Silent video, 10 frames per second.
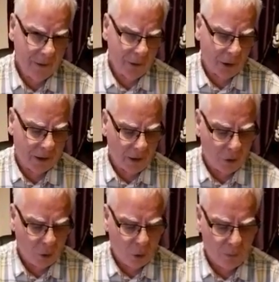Or nearer
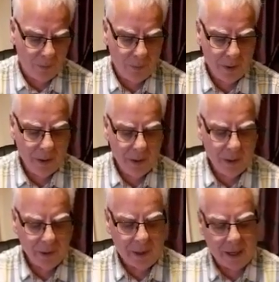home,
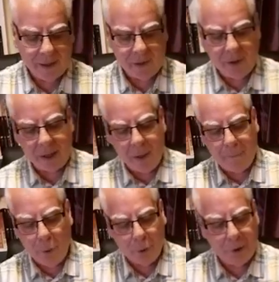there is Ricky
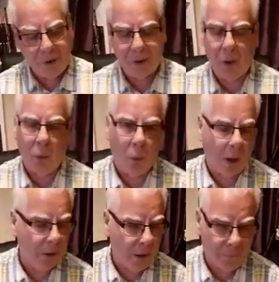Fulton's
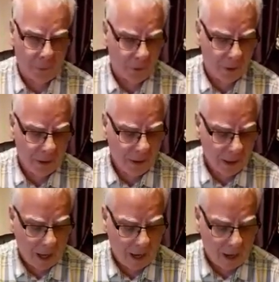wonderful
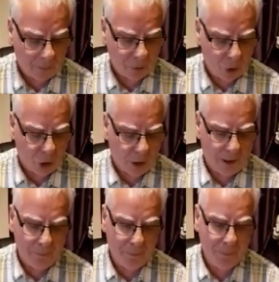I Am
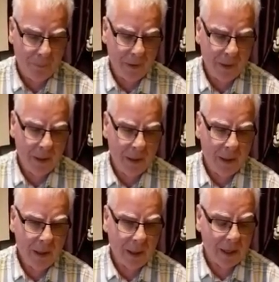Jolly.
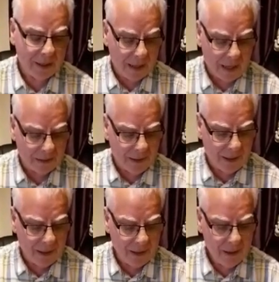And
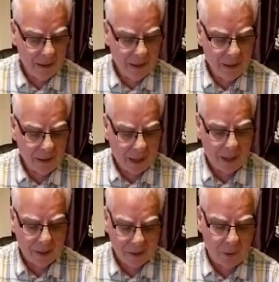sadly, that
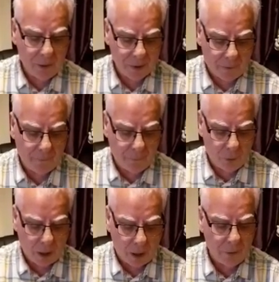is how some
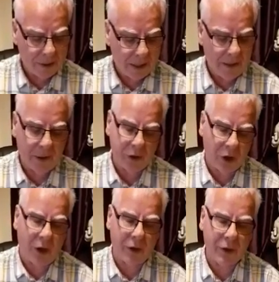folk outside the
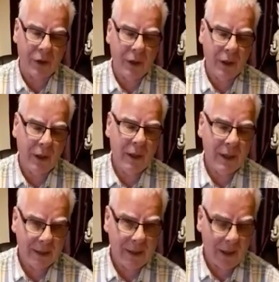church
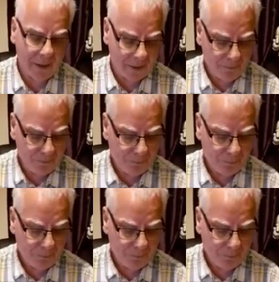see us.